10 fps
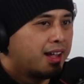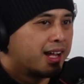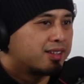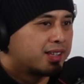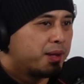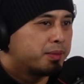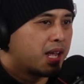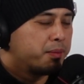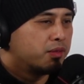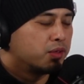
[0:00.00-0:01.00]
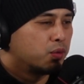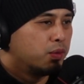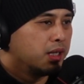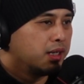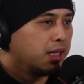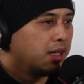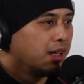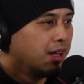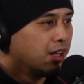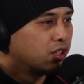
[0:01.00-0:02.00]
At the same time, it was really
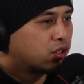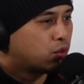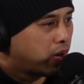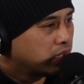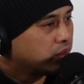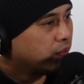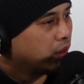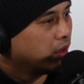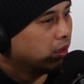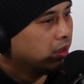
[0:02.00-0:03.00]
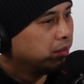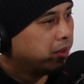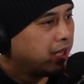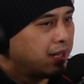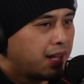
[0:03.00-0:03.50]
stressful, man.